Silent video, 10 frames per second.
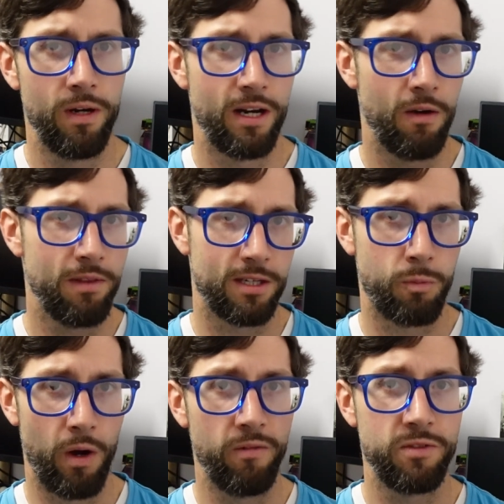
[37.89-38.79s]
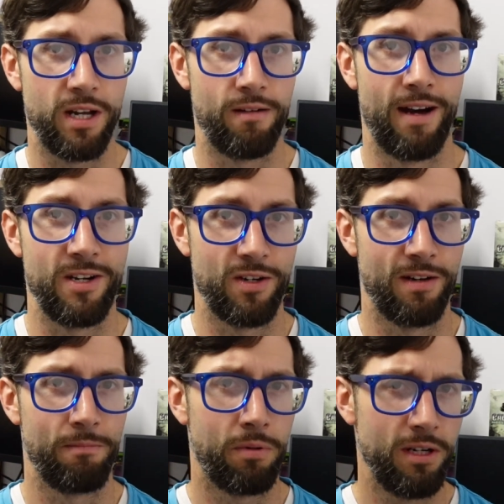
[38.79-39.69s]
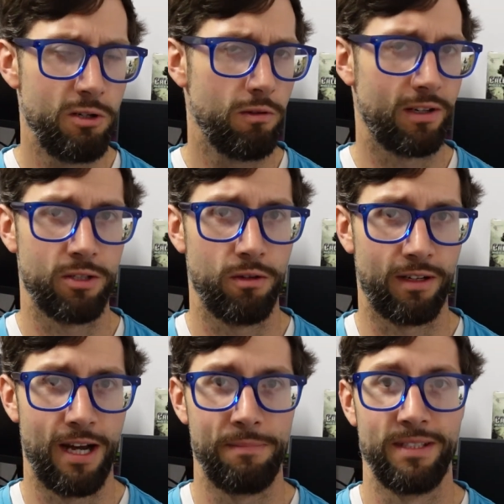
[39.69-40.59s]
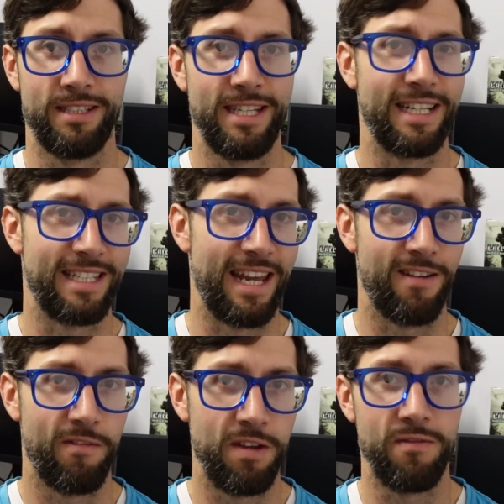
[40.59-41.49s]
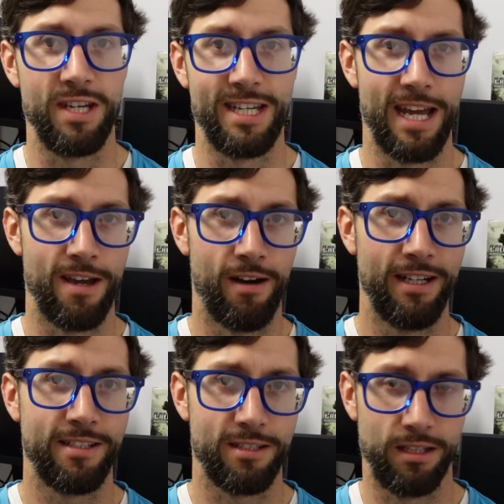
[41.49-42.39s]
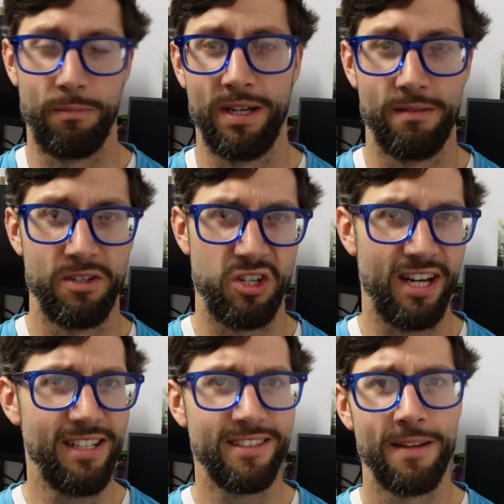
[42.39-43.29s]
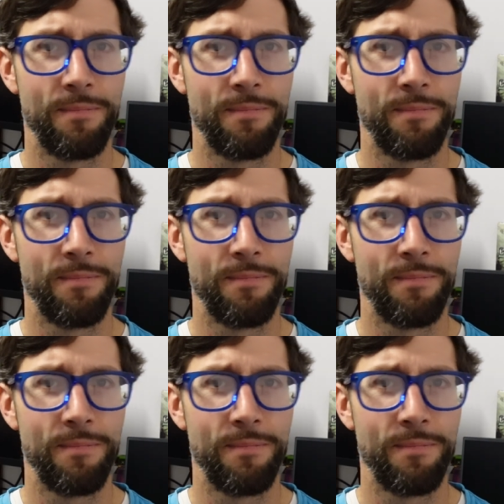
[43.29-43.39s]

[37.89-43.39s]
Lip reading: I know with the 12th generation, I'm pretty sure I saw a couple of 1650 Ti's slip into machines,